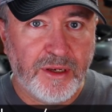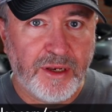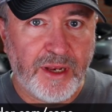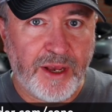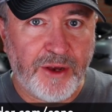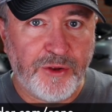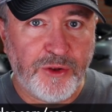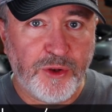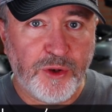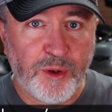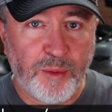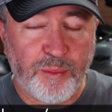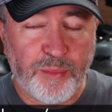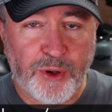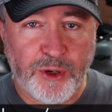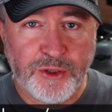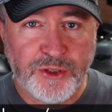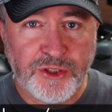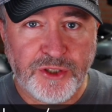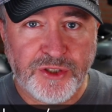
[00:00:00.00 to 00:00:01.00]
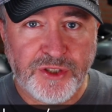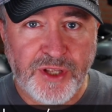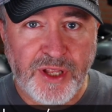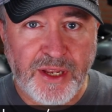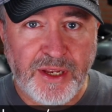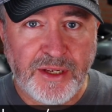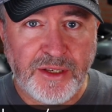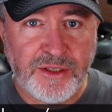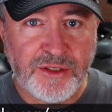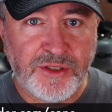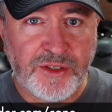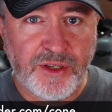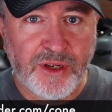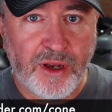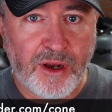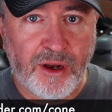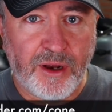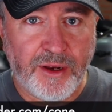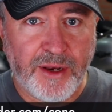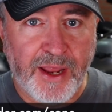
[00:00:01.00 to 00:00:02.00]
Now, you can purchase these
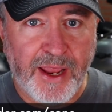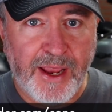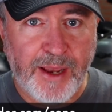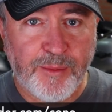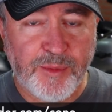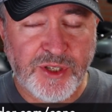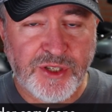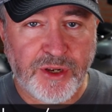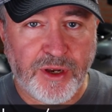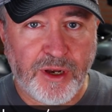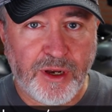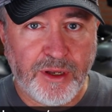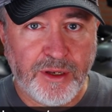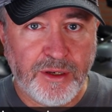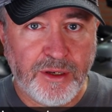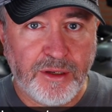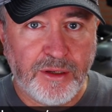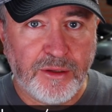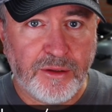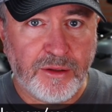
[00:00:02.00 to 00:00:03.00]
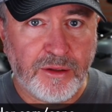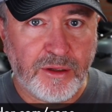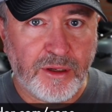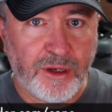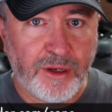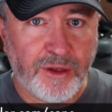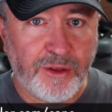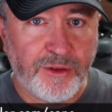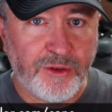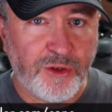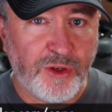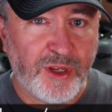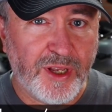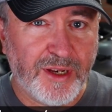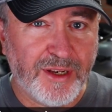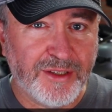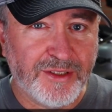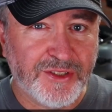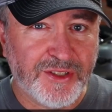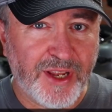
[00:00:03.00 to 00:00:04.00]
on Amazon. You
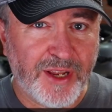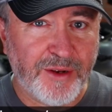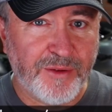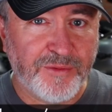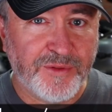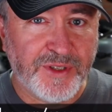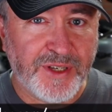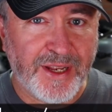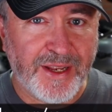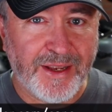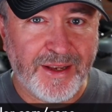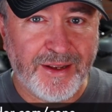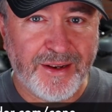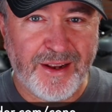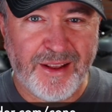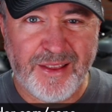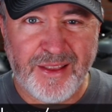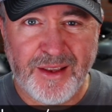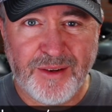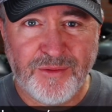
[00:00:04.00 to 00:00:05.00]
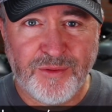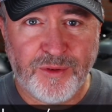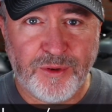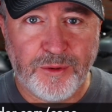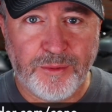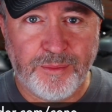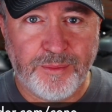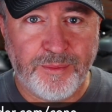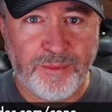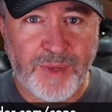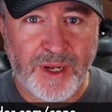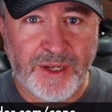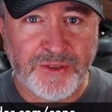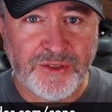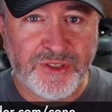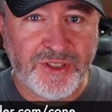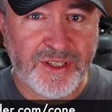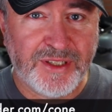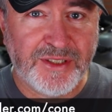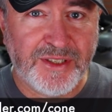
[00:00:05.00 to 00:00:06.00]
get a set of 10, I think, for about
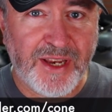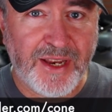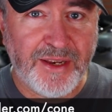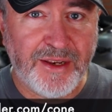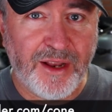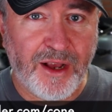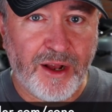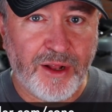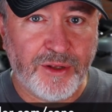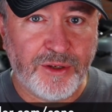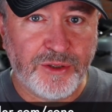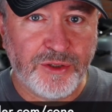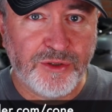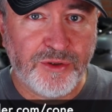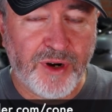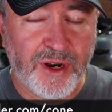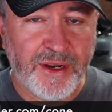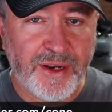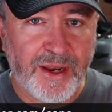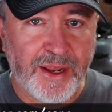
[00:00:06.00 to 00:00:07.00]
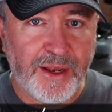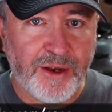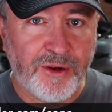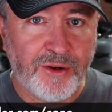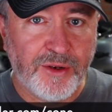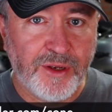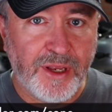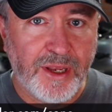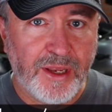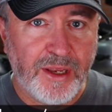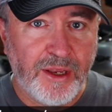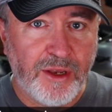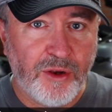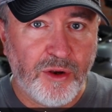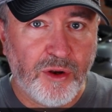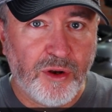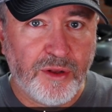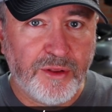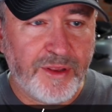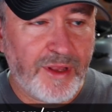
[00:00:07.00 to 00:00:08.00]
$16 right now.
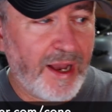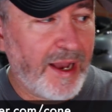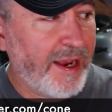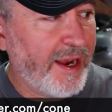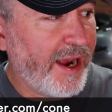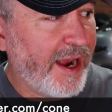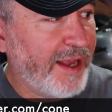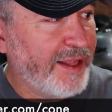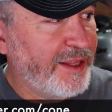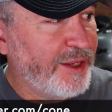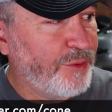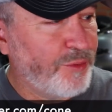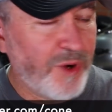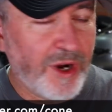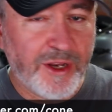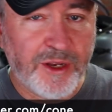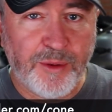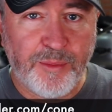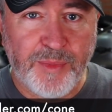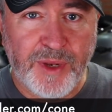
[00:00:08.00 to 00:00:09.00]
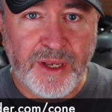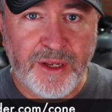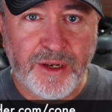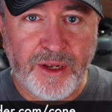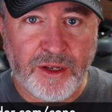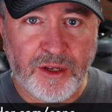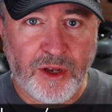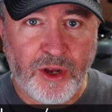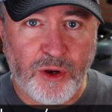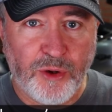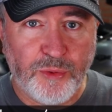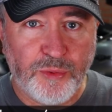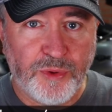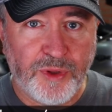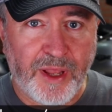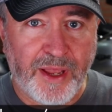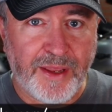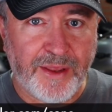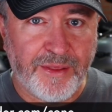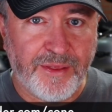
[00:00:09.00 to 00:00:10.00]
I highly recommend a
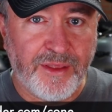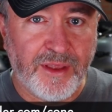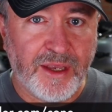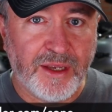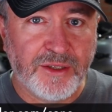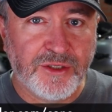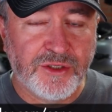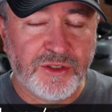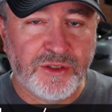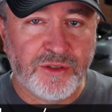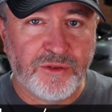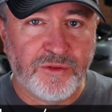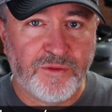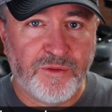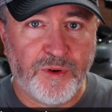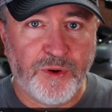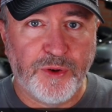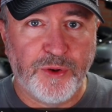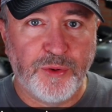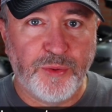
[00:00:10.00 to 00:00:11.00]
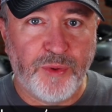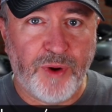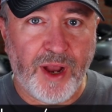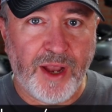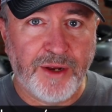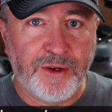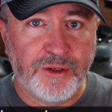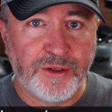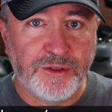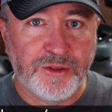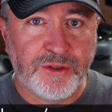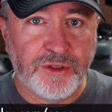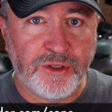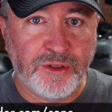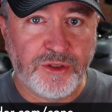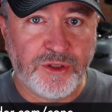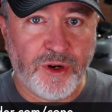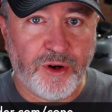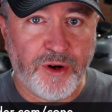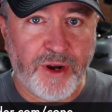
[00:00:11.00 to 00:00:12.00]
cone like this for new riders to
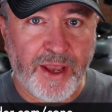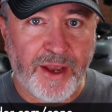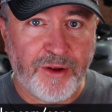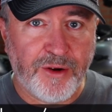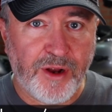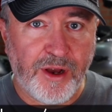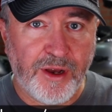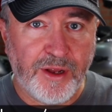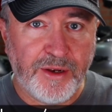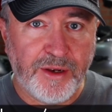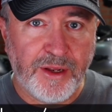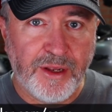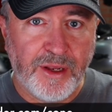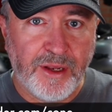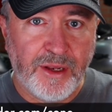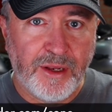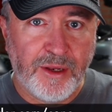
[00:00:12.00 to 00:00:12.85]
start out on,